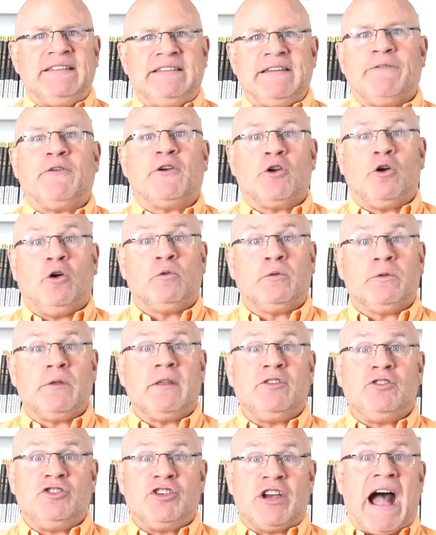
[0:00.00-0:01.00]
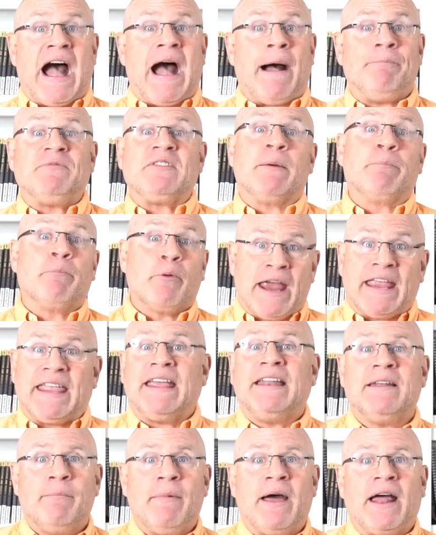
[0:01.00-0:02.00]
difficult job to break
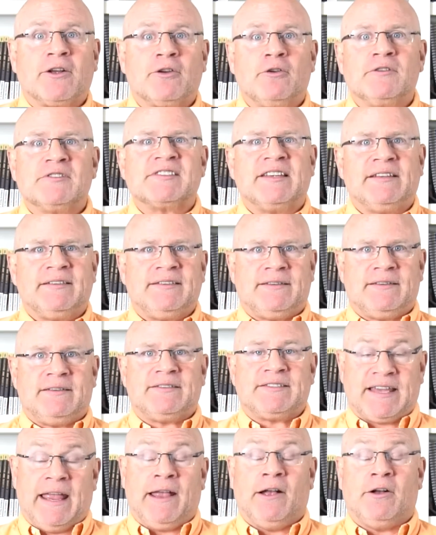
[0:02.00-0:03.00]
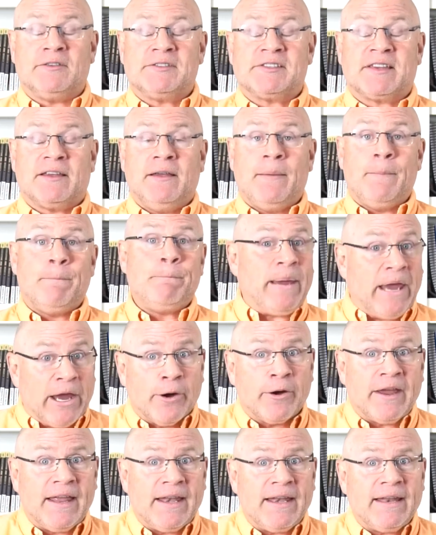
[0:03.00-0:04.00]
into medical sales,
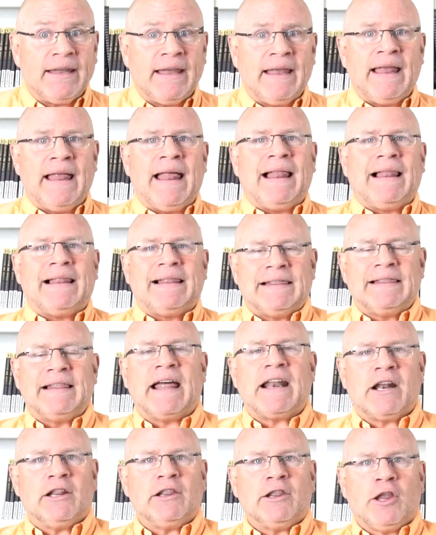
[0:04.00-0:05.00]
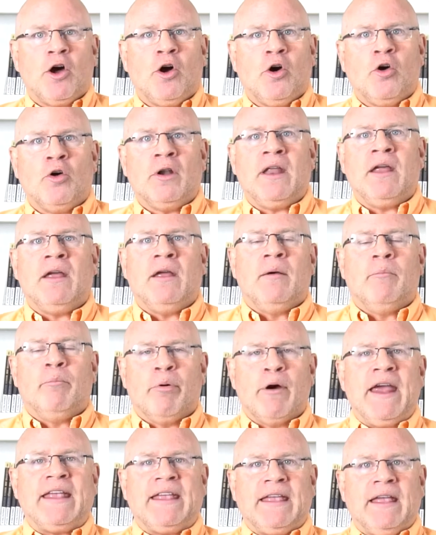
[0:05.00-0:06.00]
period, let alone
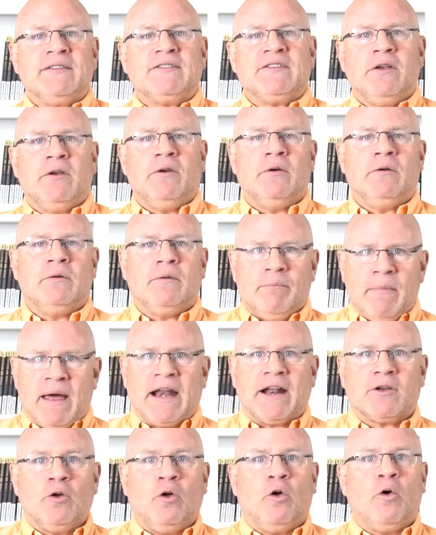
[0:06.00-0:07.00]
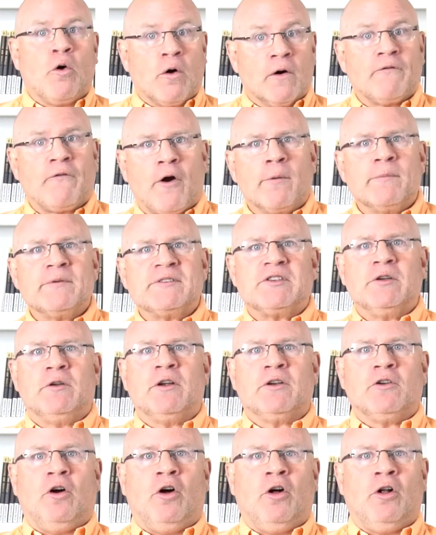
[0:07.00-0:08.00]
break into medical or
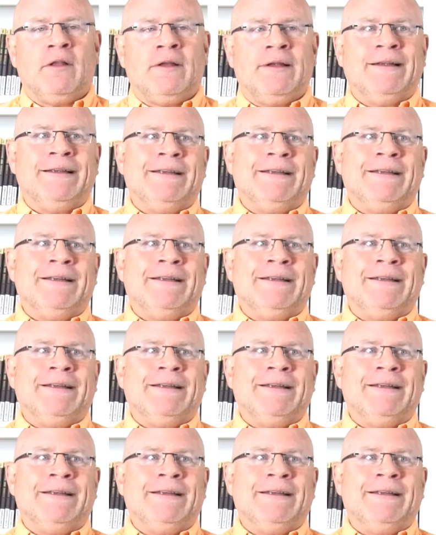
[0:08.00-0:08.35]
pharmaceutical